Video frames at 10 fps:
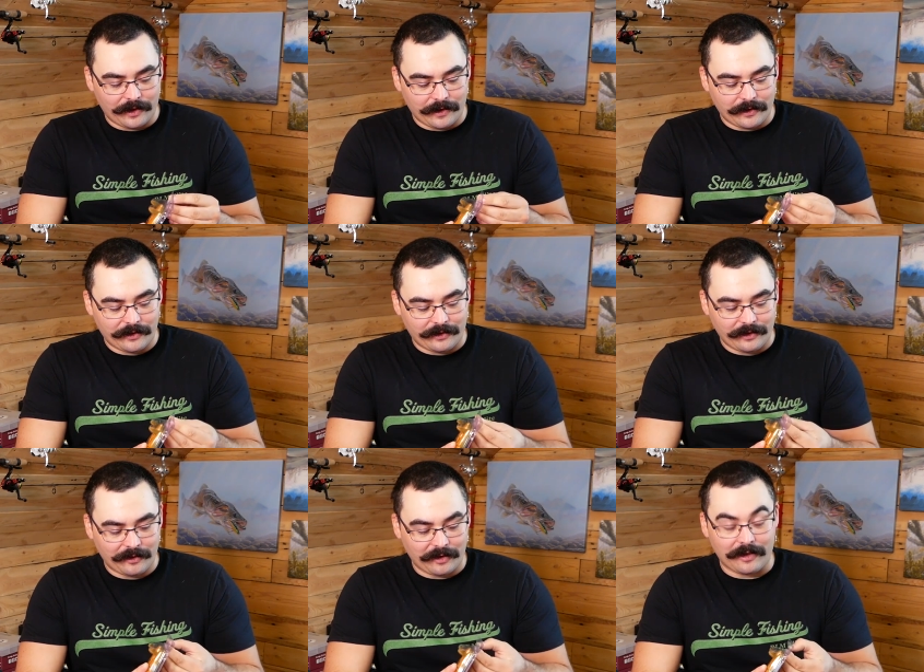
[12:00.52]
is
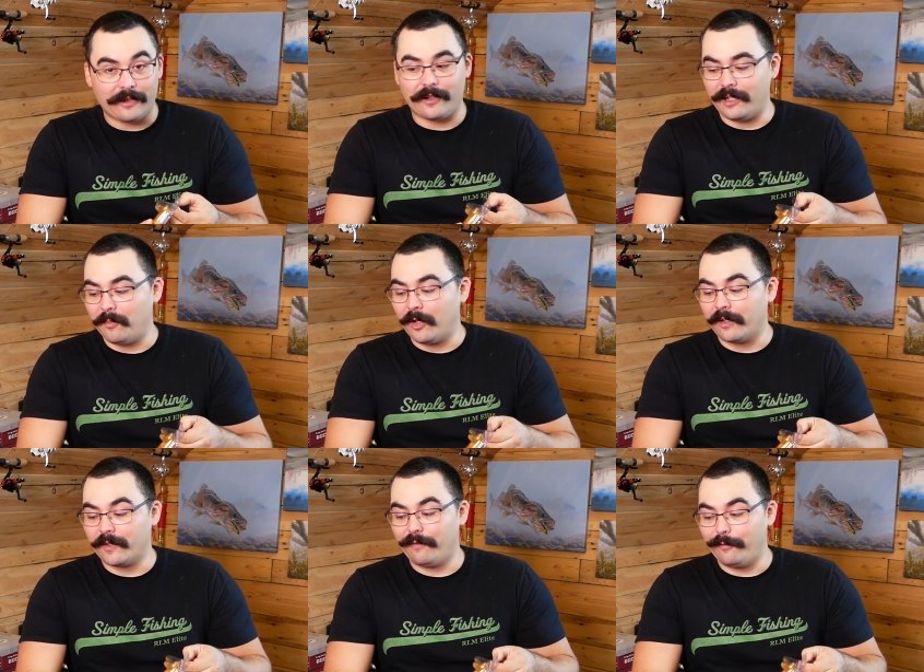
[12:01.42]
this is a
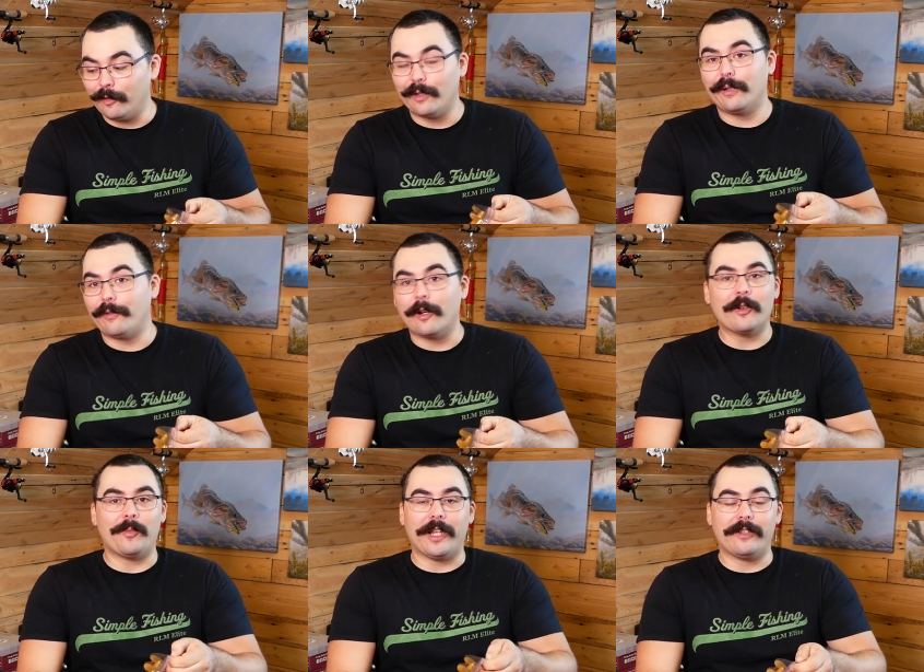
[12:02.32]
box full of
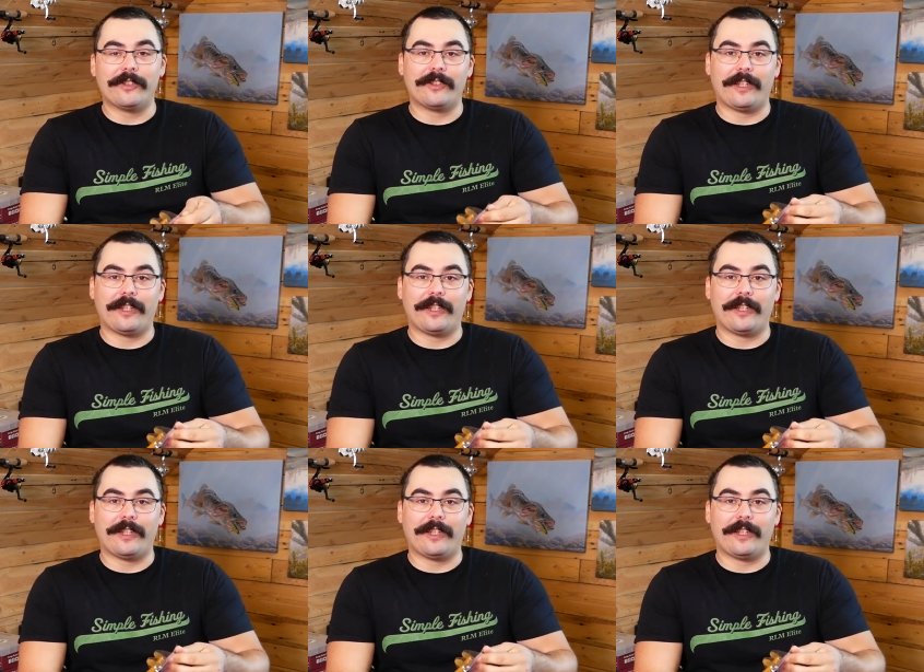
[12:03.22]
hard baits